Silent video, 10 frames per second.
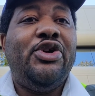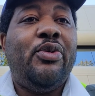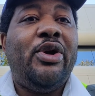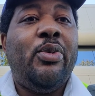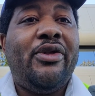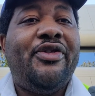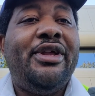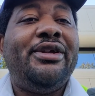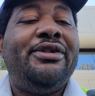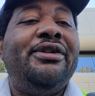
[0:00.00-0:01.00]
doing with
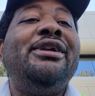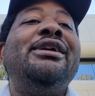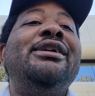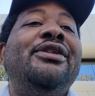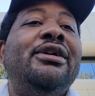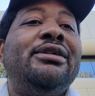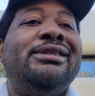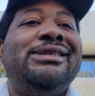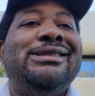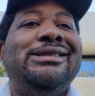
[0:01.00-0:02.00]

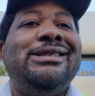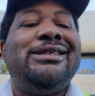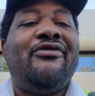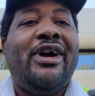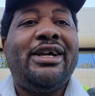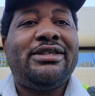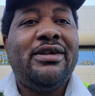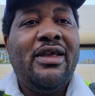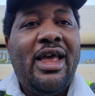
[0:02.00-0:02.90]
the device.